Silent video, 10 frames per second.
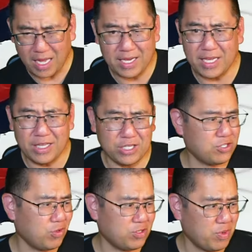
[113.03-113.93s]
Again, they
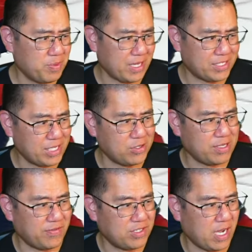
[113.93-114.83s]
show this replay like six or
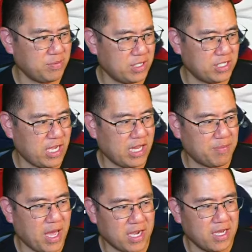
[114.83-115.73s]
seven times in this
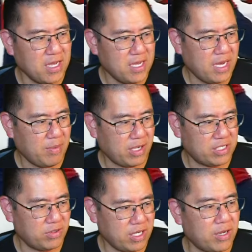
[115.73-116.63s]
highlight pack. I'm not
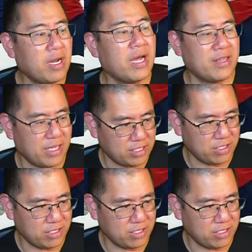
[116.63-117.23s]
going to slow down. I think